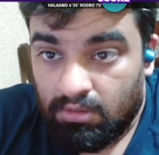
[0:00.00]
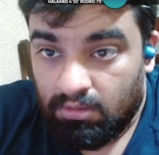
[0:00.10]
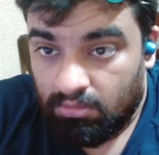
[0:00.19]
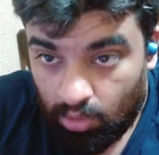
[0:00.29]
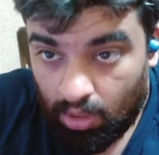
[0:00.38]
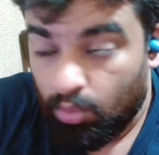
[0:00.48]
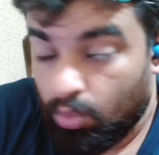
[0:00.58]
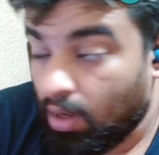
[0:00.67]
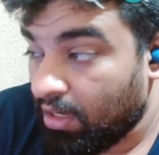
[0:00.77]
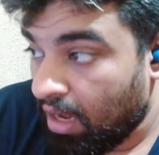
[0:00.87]

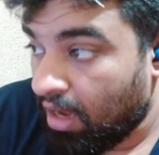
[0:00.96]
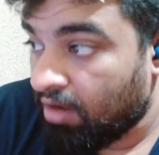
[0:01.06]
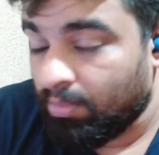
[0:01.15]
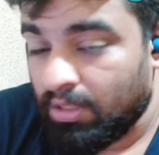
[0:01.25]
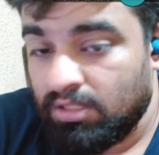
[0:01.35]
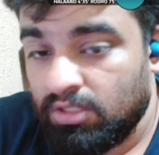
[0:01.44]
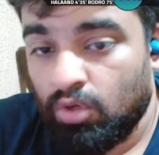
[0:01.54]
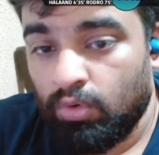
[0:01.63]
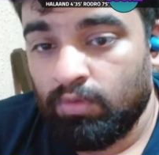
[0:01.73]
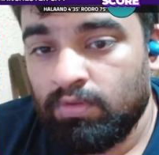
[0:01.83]
1.5 months
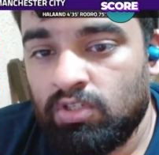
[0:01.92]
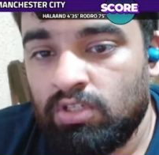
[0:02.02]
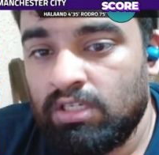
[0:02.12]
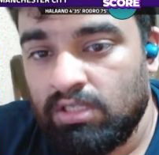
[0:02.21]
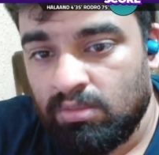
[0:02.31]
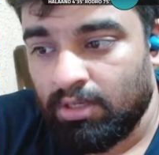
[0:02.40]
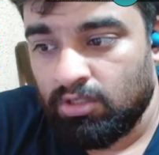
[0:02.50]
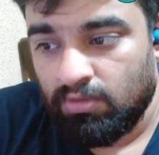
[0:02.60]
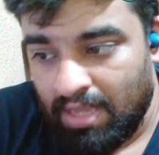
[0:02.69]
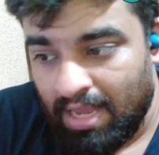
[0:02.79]
out of the season because
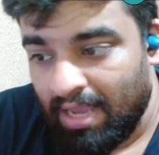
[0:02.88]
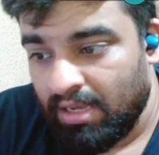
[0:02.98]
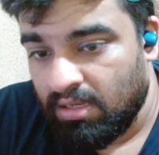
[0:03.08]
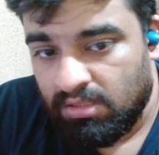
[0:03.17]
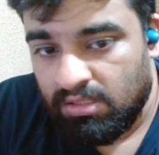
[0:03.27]
of the ankles.